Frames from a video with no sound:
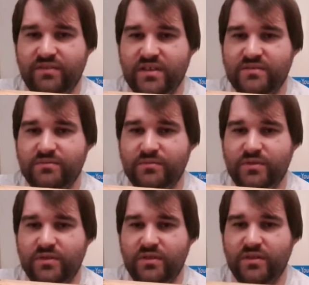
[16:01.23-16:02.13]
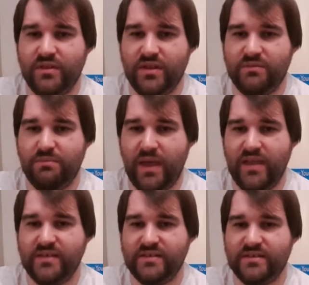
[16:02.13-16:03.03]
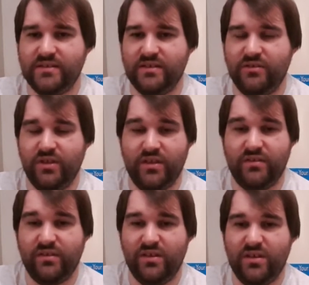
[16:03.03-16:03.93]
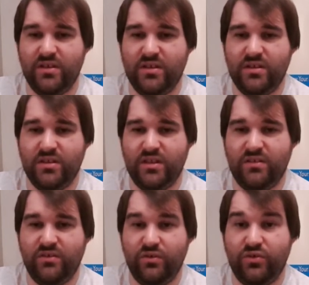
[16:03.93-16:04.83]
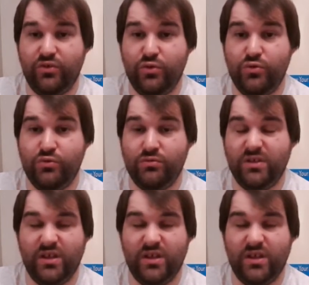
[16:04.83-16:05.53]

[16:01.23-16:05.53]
this base, or this sort of stool.